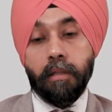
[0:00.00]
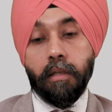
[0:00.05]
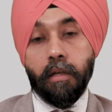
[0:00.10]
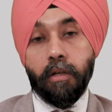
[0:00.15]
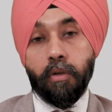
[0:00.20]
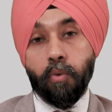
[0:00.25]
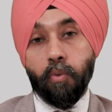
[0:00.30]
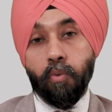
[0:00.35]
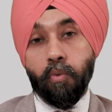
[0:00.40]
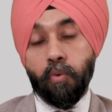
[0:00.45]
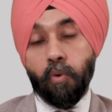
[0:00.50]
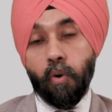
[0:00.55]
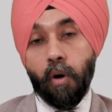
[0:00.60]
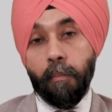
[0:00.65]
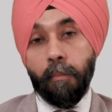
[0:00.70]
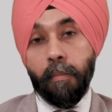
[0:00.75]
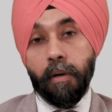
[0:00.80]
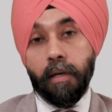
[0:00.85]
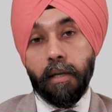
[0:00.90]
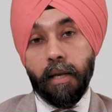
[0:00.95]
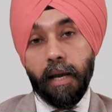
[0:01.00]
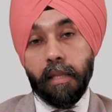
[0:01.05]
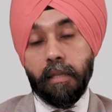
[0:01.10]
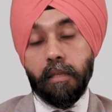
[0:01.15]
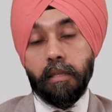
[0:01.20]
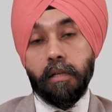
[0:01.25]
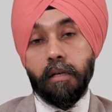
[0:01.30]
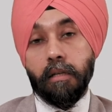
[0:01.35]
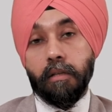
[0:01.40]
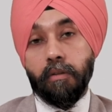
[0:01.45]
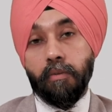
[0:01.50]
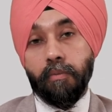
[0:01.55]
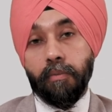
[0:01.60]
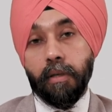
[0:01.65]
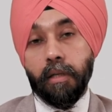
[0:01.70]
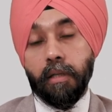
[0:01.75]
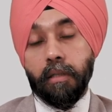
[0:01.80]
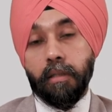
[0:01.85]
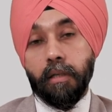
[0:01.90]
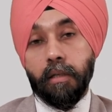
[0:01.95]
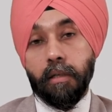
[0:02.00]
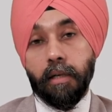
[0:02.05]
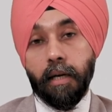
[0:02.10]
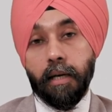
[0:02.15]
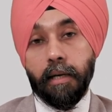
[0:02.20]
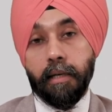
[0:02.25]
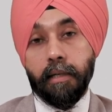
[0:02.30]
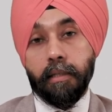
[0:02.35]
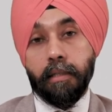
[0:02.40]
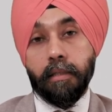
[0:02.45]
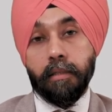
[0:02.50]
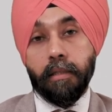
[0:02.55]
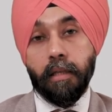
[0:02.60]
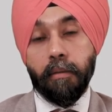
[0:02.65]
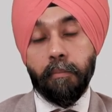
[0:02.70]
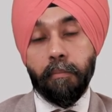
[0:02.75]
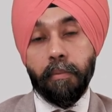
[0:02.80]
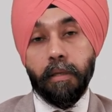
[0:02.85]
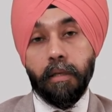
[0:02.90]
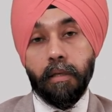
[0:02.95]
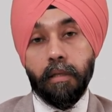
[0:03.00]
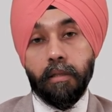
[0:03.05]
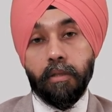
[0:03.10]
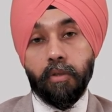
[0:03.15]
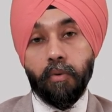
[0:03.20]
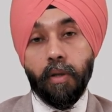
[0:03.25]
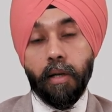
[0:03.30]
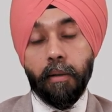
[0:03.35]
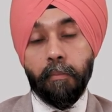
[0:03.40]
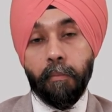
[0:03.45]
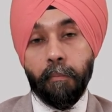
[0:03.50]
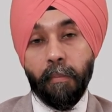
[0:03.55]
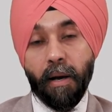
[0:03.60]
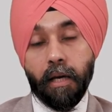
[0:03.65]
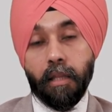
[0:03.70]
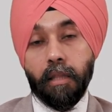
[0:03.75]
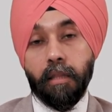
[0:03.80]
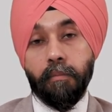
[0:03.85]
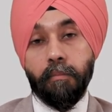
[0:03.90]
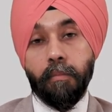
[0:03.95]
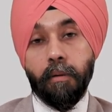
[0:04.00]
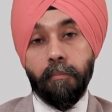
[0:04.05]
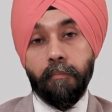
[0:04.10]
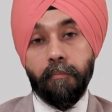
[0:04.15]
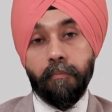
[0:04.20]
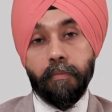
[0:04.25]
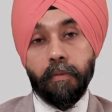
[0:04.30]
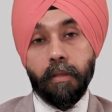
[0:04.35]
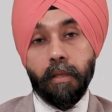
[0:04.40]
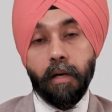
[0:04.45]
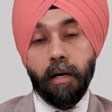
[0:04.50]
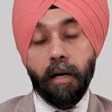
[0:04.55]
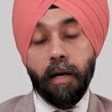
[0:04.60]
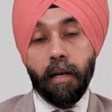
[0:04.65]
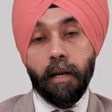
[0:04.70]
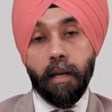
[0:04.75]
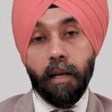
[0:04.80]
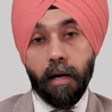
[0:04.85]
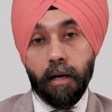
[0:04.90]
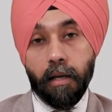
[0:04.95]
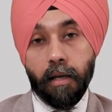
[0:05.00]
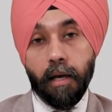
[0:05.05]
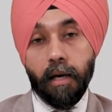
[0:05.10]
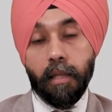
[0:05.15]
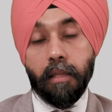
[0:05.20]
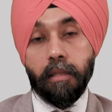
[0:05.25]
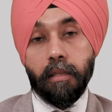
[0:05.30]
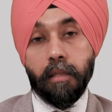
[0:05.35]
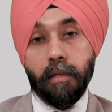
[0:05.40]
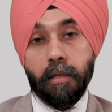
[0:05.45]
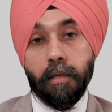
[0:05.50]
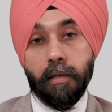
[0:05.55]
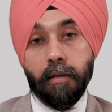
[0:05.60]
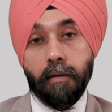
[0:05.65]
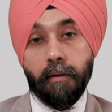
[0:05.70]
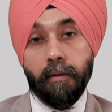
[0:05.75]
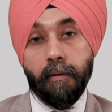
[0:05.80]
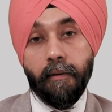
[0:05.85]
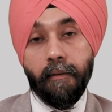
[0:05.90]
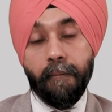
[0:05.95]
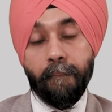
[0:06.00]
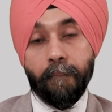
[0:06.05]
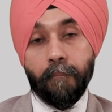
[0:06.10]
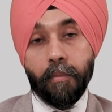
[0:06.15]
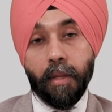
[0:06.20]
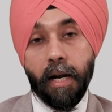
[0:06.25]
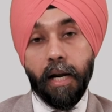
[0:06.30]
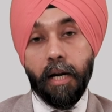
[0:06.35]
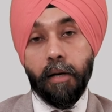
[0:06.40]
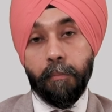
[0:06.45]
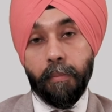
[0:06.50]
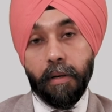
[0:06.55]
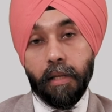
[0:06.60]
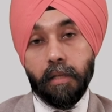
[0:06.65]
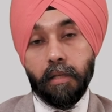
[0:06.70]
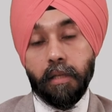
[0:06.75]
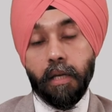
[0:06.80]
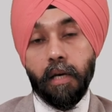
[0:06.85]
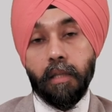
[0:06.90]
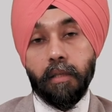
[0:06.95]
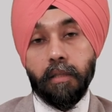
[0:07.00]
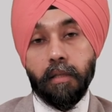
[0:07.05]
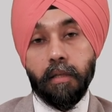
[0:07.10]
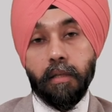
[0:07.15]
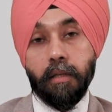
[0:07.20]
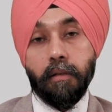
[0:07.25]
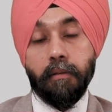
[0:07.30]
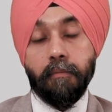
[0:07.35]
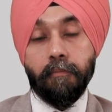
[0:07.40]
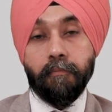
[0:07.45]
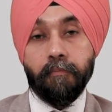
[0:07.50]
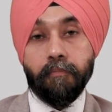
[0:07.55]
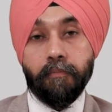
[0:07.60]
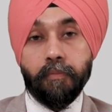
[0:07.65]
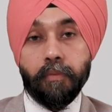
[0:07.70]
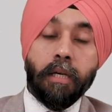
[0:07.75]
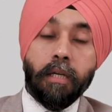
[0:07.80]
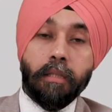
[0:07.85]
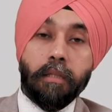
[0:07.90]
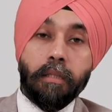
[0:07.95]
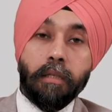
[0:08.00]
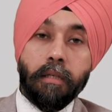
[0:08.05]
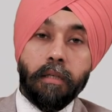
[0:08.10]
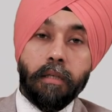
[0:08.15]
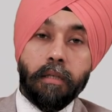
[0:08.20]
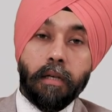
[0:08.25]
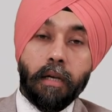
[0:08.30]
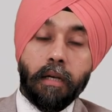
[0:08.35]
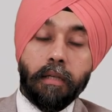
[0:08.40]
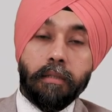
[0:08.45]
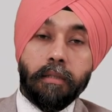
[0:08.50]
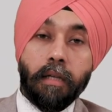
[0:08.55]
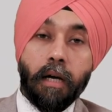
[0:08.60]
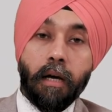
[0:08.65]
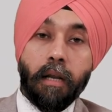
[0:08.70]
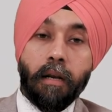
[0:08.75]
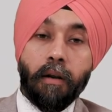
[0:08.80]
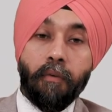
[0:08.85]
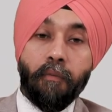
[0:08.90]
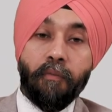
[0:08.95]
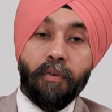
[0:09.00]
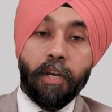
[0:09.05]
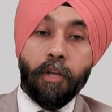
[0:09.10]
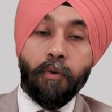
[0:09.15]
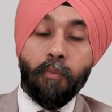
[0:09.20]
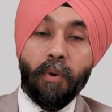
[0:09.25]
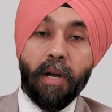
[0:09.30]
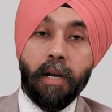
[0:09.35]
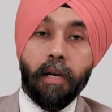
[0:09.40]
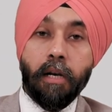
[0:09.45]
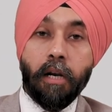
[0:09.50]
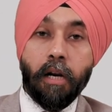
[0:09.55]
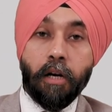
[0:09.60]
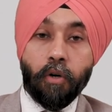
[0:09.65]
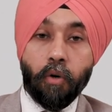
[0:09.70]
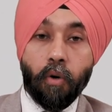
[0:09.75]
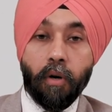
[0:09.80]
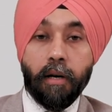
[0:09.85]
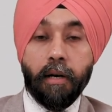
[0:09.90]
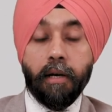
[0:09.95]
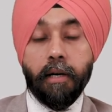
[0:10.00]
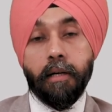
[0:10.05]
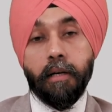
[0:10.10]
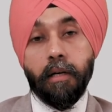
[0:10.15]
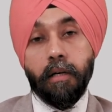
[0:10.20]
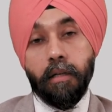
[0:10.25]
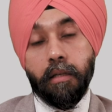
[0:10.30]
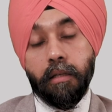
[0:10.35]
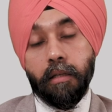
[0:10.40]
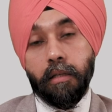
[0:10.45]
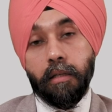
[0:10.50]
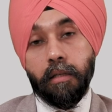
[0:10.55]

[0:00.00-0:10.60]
the two common cancers where the targeted therapy is developed maximum are lung cancer and breast cancer. The drugs are very well tolerated.